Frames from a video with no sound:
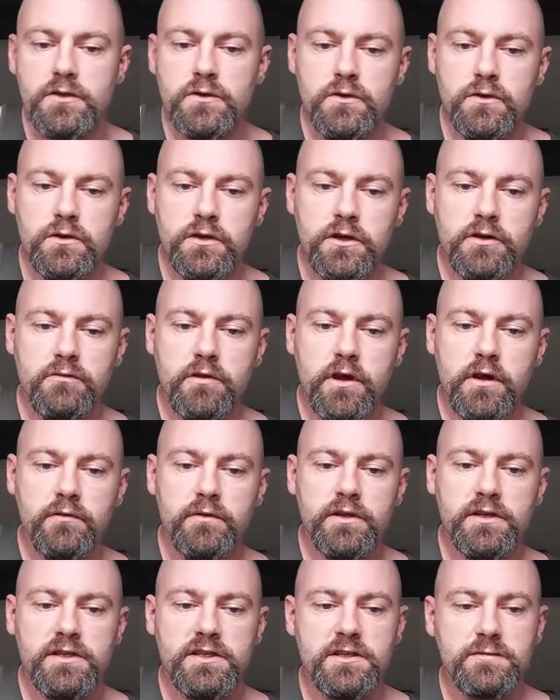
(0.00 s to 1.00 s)
to the
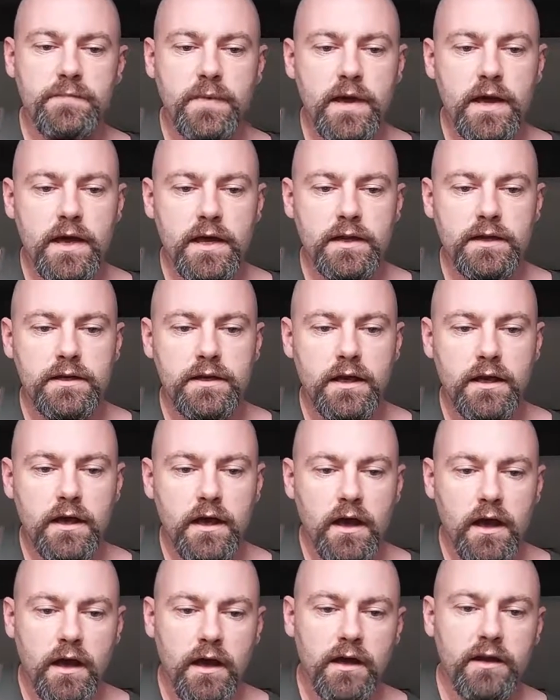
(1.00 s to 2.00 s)
ground it sped.
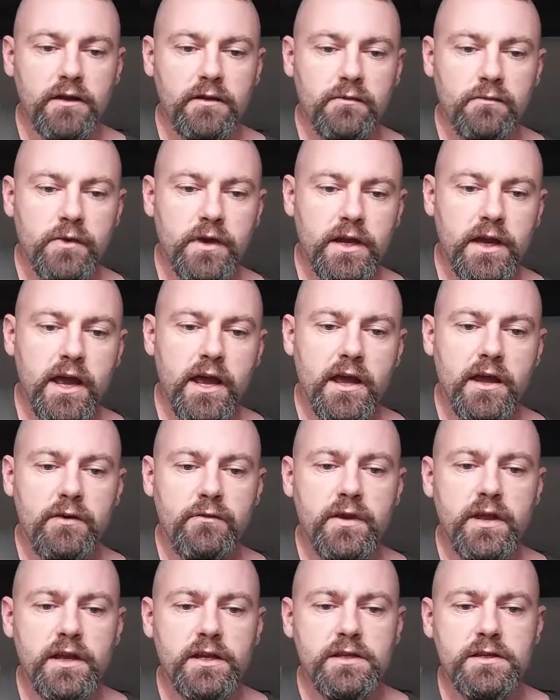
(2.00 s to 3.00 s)
And when I
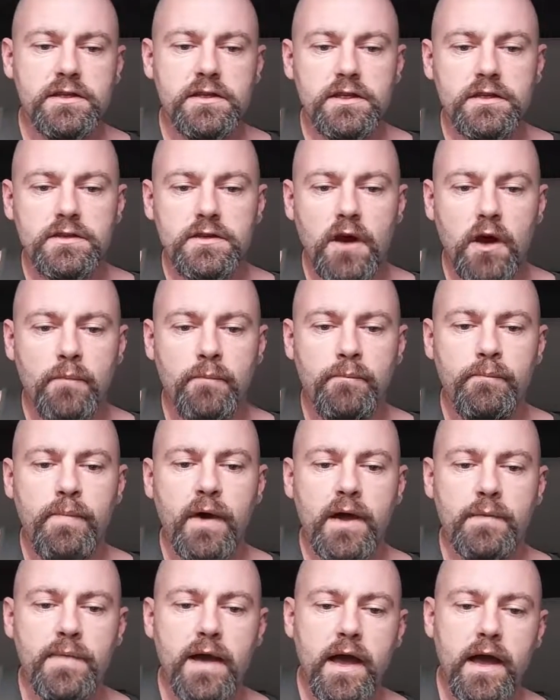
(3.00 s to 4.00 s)
reached the top,
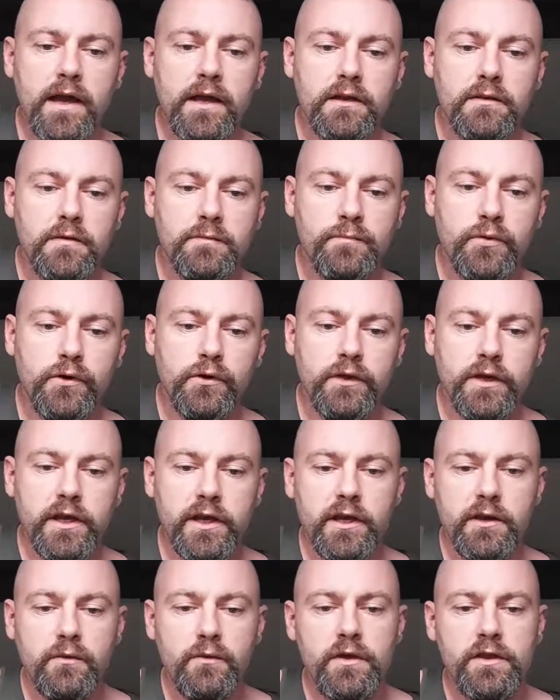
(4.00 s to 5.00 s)
I banged the
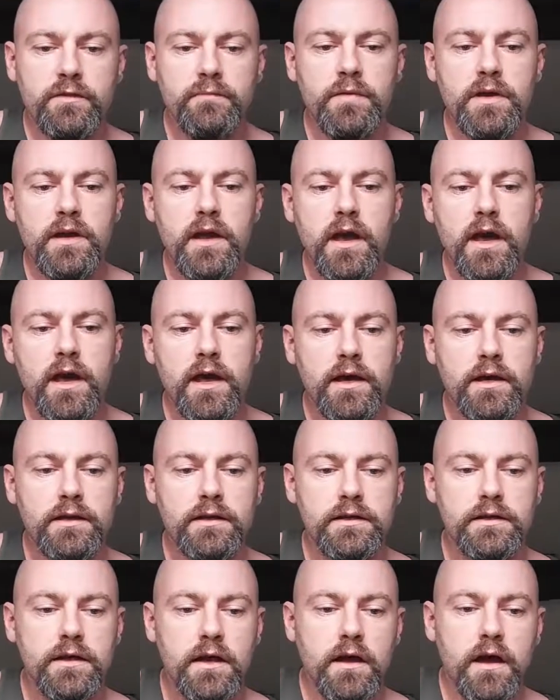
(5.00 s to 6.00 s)
pulley with me
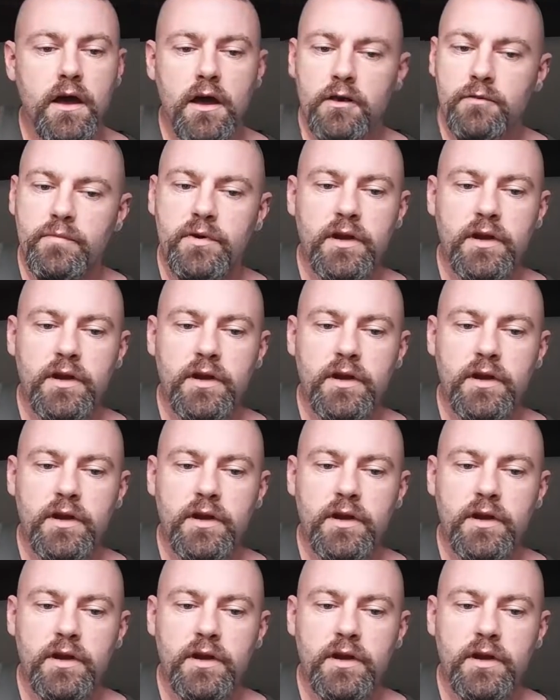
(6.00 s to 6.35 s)
head.